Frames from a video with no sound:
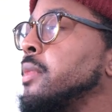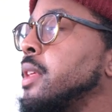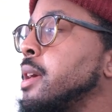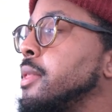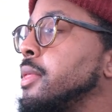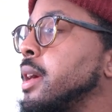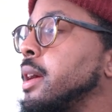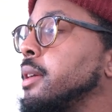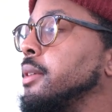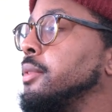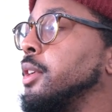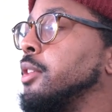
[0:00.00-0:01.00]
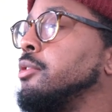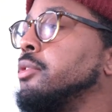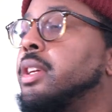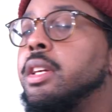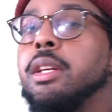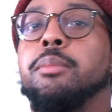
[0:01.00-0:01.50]
And then the
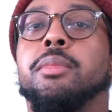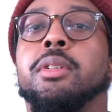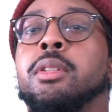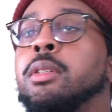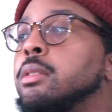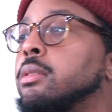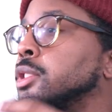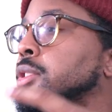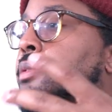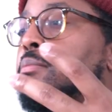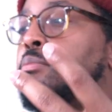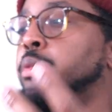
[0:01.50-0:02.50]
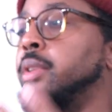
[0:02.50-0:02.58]
cream just